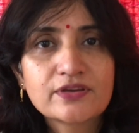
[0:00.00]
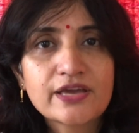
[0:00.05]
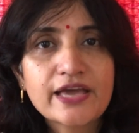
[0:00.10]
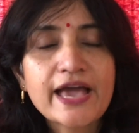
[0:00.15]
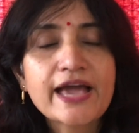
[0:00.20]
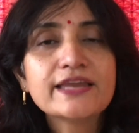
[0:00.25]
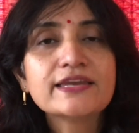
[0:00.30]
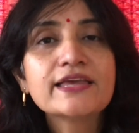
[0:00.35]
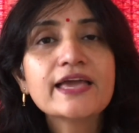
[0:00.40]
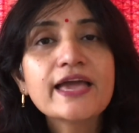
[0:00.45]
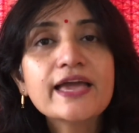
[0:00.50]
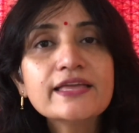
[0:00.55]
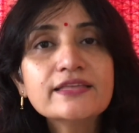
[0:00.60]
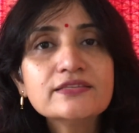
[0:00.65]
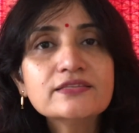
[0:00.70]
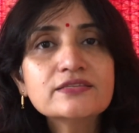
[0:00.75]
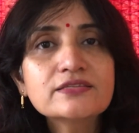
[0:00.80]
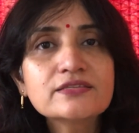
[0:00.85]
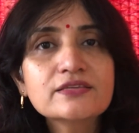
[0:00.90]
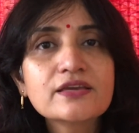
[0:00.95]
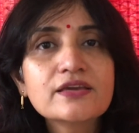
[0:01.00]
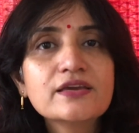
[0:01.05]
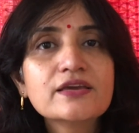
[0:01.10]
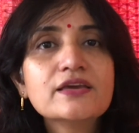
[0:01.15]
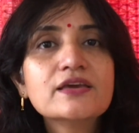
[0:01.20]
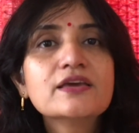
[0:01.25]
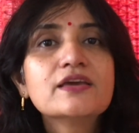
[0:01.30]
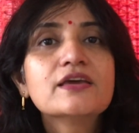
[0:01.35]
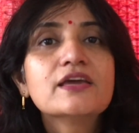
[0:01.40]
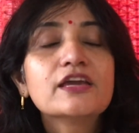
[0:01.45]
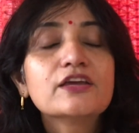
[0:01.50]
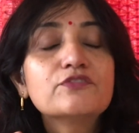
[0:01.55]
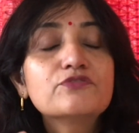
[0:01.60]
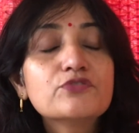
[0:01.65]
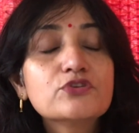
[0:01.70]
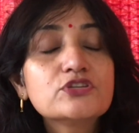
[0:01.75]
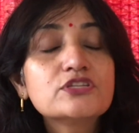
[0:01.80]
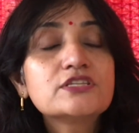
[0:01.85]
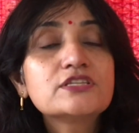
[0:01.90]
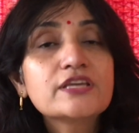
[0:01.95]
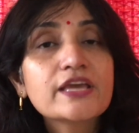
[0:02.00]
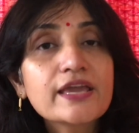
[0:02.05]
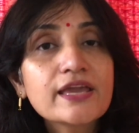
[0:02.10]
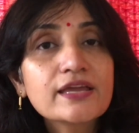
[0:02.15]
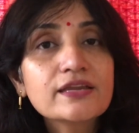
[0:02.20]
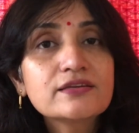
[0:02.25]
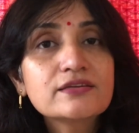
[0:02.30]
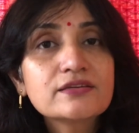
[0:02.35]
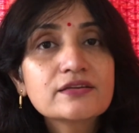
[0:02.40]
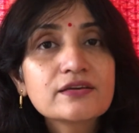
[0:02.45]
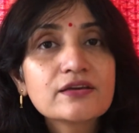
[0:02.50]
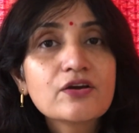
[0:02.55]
and hence it was said